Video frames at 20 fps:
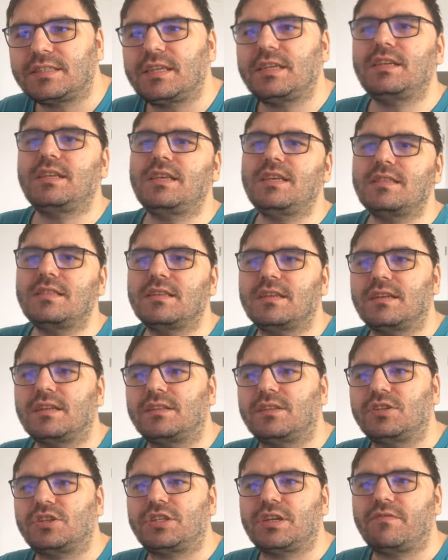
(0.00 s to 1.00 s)
need
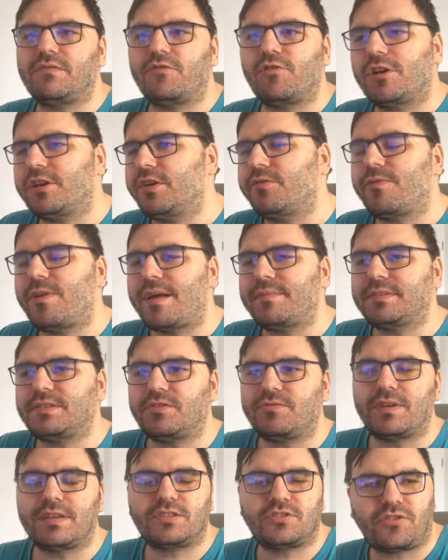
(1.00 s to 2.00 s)
the Chef Gordon Ramsay
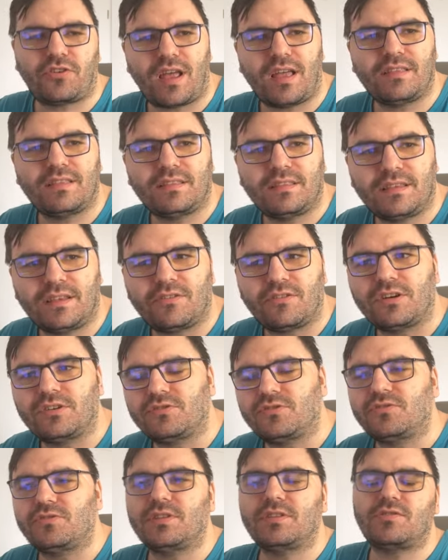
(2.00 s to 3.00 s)
restaurant in order
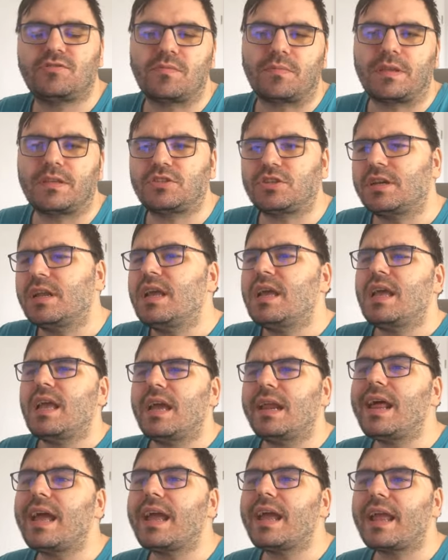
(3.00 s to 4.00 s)
to do the soup kitchen?
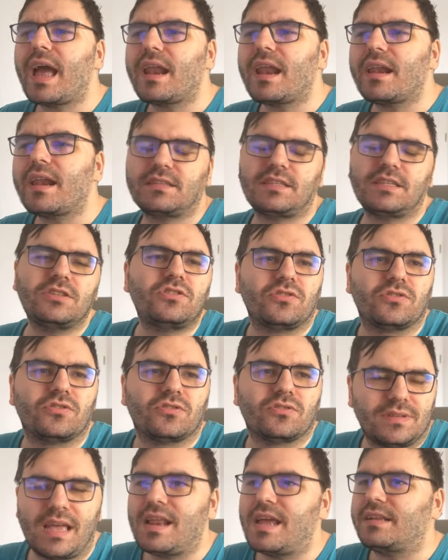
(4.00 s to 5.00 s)
And I guarantee to you,
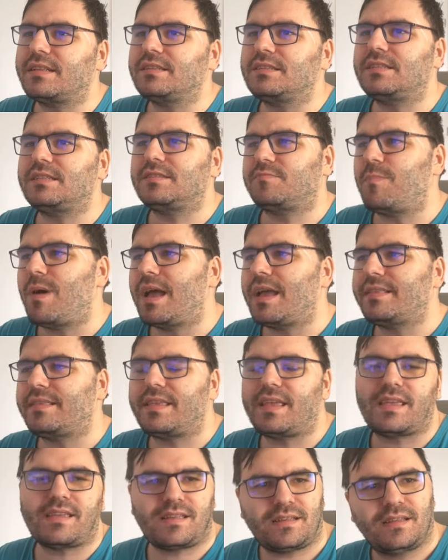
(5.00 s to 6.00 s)
like this is my
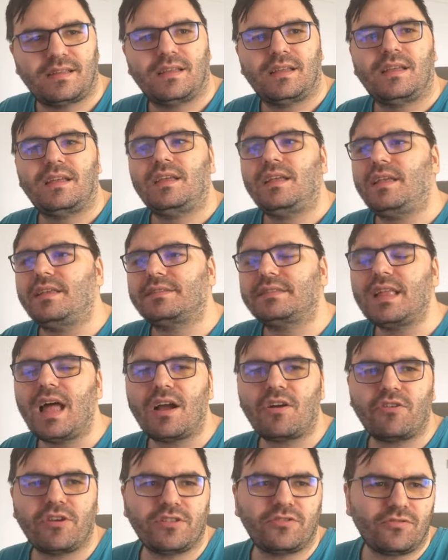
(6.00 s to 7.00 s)
take. It's
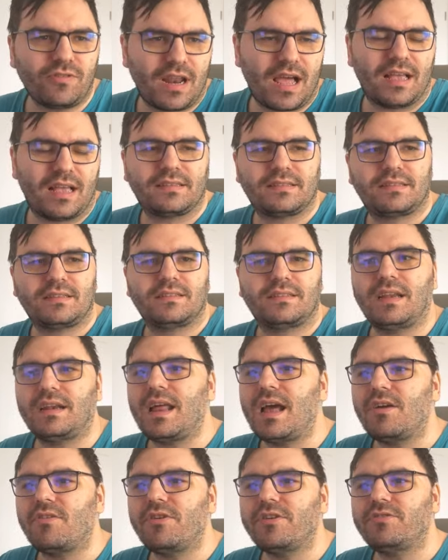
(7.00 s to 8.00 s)
not going to last. They're
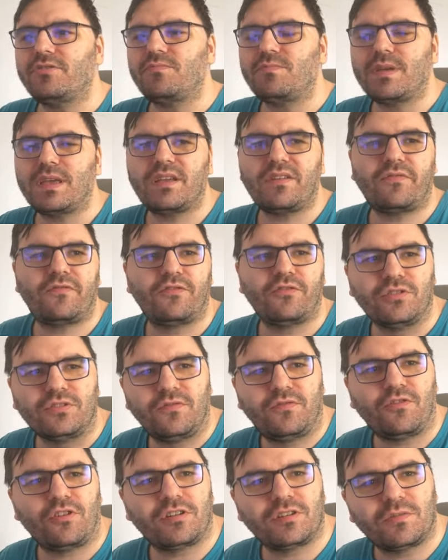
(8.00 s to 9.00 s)
not going to make food
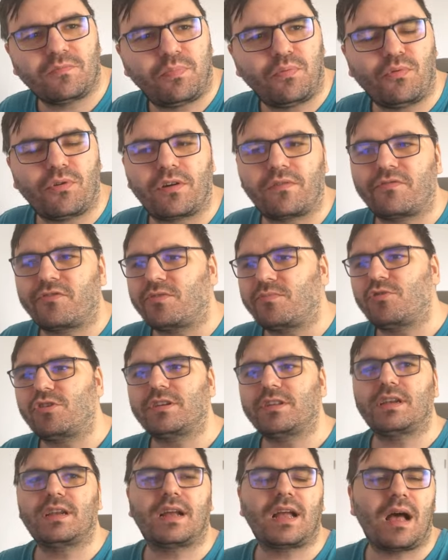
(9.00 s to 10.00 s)
for the poor for more
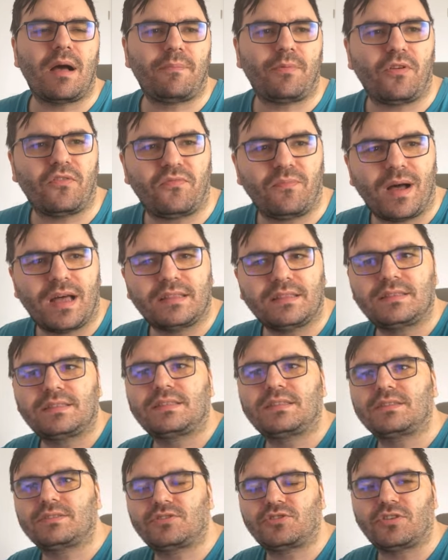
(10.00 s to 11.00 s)
than a couple of months
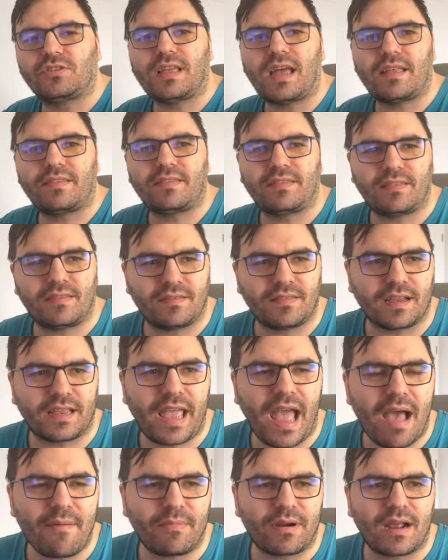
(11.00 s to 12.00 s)
so that the
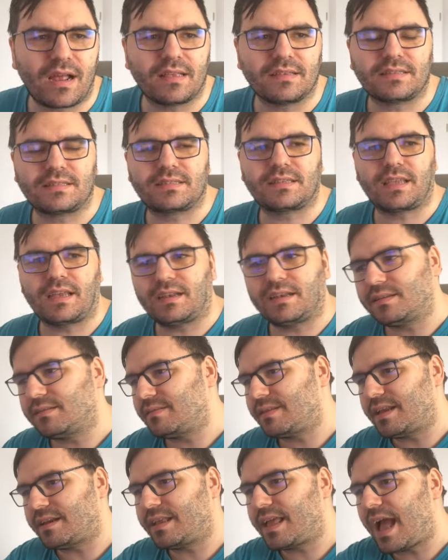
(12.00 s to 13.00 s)
cameras can
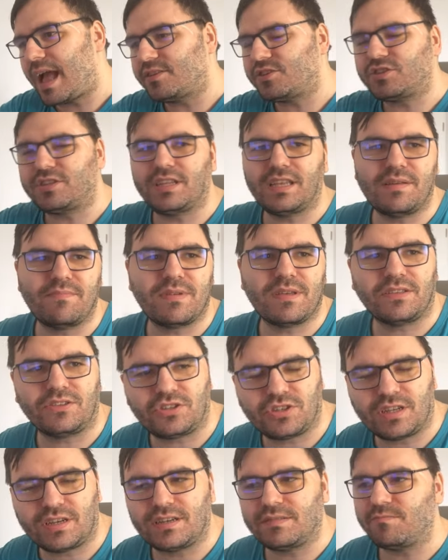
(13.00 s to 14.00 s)
catch the
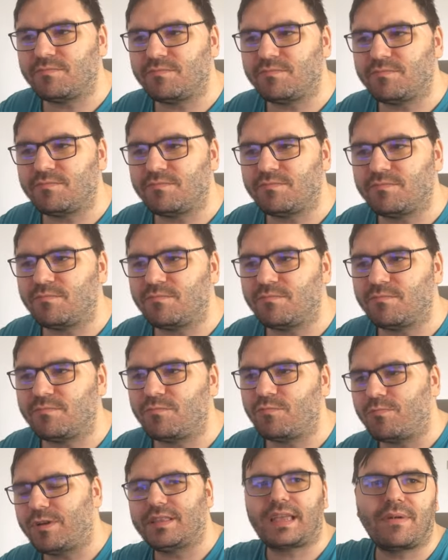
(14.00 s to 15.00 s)
image. And when the
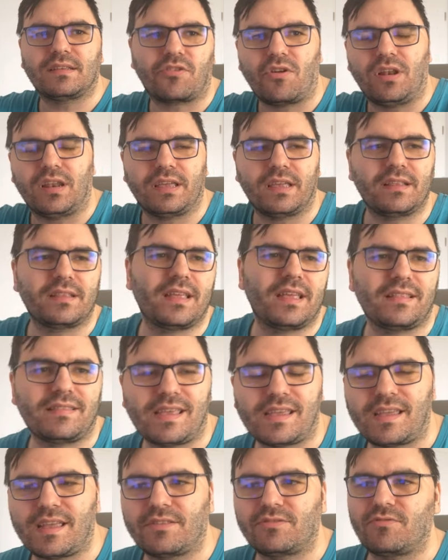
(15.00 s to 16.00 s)
cameras are rolling,
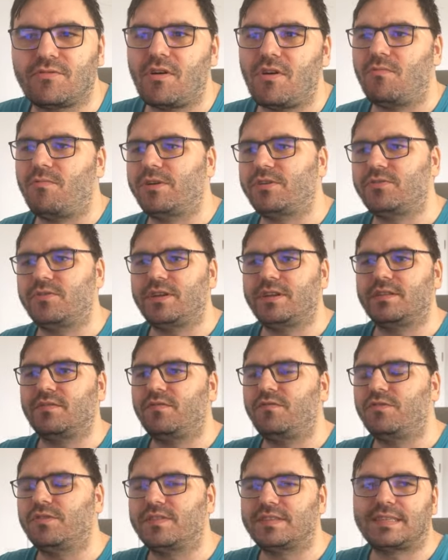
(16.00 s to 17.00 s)
they get to, oh, we're doing the
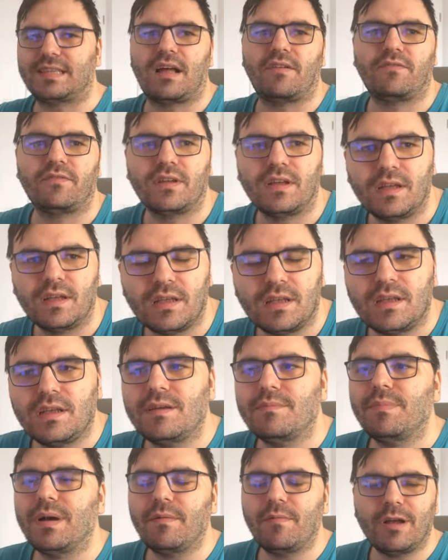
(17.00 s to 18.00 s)
food stuff.
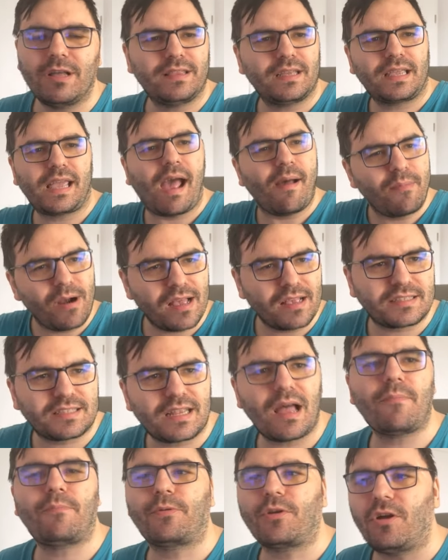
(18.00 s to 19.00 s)
But when the cameras
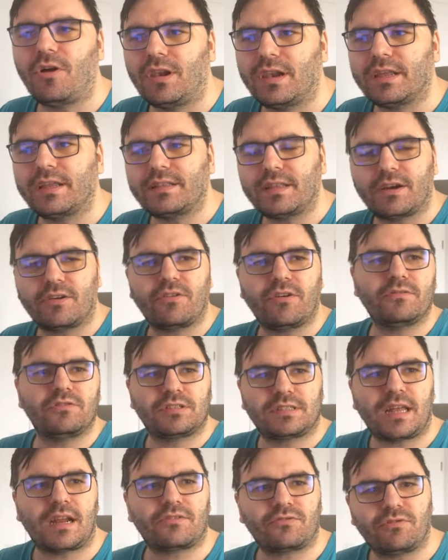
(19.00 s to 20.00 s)
stop rolling, they're going to
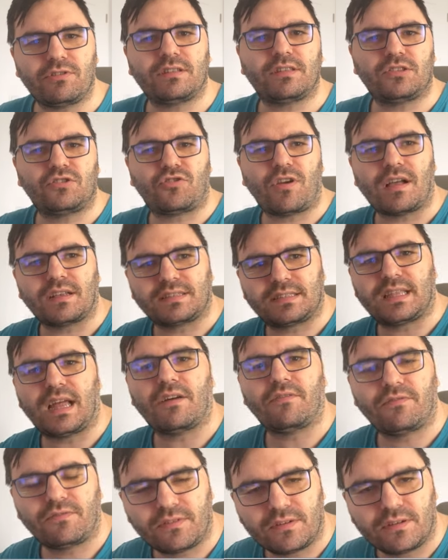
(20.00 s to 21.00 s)
start doing the drug stuff.